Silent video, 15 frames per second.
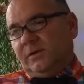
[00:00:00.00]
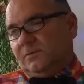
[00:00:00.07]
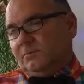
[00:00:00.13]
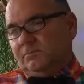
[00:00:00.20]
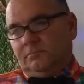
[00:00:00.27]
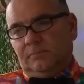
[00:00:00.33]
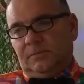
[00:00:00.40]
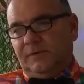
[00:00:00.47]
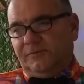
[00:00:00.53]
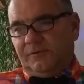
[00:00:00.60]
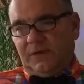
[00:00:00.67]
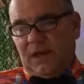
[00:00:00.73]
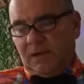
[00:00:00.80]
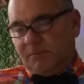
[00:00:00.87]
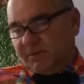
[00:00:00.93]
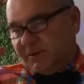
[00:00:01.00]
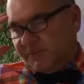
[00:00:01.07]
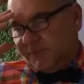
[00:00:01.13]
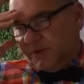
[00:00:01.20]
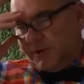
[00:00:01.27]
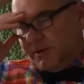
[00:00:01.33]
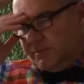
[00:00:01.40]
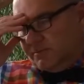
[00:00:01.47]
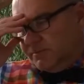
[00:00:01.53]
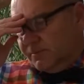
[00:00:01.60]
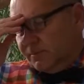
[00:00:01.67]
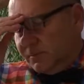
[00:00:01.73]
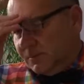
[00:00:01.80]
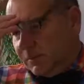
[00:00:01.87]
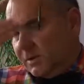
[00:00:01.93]
a different atmosphere
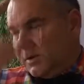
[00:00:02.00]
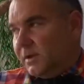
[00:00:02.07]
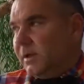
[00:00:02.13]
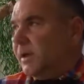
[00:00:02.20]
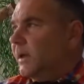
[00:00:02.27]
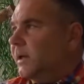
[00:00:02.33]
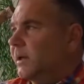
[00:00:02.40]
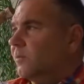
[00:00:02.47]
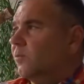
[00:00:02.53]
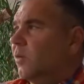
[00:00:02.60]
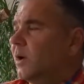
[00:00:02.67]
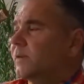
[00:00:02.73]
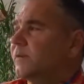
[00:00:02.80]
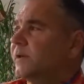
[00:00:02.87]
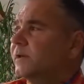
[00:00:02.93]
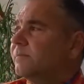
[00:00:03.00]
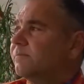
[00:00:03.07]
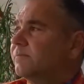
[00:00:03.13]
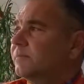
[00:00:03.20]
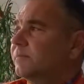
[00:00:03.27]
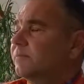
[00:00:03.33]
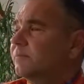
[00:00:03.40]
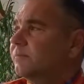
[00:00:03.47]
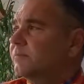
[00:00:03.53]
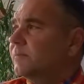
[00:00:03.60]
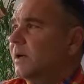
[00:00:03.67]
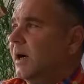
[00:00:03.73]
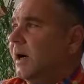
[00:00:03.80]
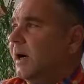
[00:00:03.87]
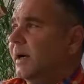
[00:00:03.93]
and one that
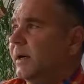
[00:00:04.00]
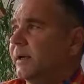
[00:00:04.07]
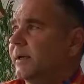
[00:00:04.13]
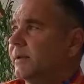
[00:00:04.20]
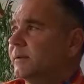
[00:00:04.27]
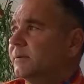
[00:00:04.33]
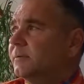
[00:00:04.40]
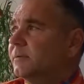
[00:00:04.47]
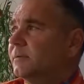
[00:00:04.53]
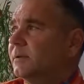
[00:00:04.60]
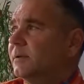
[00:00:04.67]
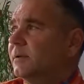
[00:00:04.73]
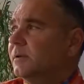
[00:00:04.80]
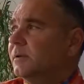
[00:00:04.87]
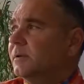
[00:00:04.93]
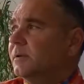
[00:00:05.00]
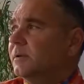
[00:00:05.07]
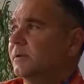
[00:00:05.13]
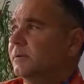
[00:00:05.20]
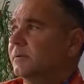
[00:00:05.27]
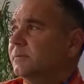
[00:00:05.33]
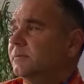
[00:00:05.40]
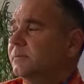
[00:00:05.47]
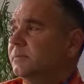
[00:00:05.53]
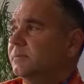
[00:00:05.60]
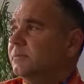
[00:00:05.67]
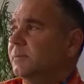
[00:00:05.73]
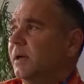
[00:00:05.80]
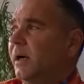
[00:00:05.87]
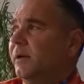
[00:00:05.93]
I uh,
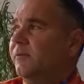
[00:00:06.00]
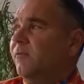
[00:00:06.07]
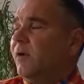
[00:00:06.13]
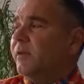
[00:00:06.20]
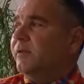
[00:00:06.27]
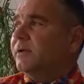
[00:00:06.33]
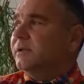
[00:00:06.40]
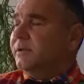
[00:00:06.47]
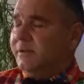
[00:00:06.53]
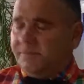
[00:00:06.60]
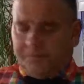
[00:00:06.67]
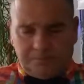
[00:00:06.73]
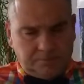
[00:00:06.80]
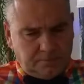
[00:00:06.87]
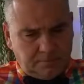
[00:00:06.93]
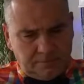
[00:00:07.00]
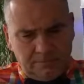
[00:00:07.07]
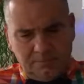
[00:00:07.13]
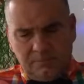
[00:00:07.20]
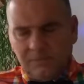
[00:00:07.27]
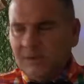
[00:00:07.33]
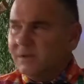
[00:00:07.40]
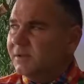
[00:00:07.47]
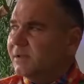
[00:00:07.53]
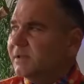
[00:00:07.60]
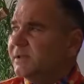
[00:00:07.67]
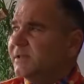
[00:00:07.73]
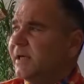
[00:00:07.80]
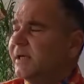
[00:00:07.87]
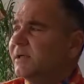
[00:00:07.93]
I'd rather uh,
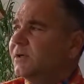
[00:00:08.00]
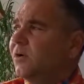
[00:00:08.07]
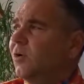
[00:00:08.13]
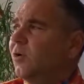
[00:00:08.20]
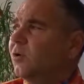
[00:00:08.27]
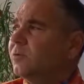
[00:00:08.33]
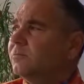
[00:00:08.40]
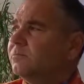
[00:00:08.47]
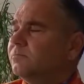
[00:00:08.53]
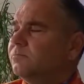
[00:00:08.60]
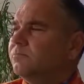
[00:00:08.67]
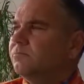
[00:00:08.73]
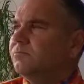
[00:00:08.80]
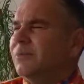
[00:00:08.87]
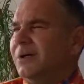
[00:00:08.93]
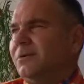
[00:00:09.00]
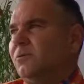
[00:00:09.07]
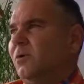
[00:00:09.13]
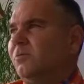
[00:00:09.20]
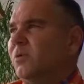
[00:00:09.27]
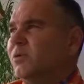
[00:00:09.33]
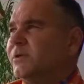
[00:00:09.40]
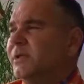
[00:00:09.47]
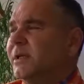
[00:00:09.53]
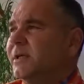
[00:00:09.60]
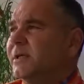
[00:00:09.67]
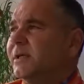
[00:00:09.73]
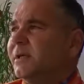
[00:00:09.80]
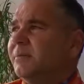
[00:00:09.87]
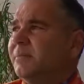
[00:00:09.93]
take on well almost any
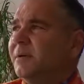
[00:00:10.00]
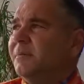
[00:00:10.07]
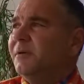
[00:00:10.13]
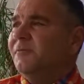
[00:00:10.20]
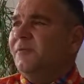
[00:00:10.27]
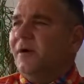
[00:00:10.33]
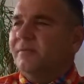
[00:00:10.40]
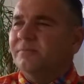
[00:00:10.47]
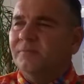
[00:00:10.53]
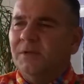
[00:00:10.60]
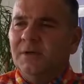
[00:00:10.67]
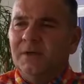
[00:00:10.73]
day maybe if I'm